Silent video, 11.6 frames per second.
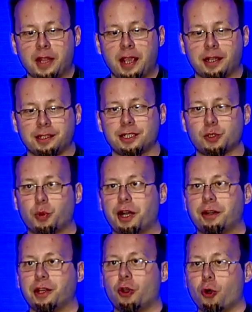And this is where
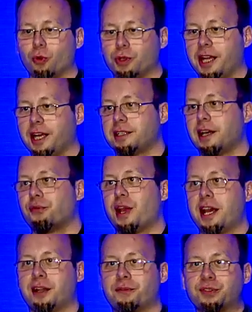the whole getFnv,